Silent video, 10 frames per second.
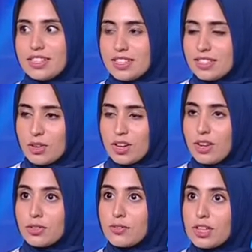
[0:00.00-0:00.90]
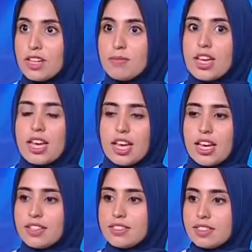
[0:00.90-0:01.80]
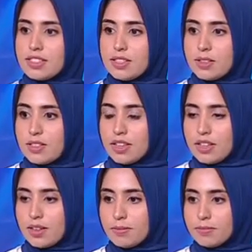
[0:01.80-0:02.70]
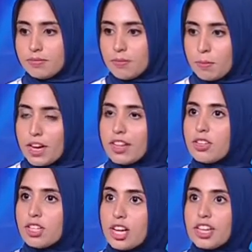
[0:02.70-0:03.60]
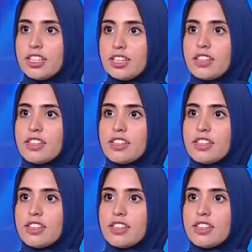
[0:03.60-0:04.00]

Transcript: It took a lot of time, and by online, I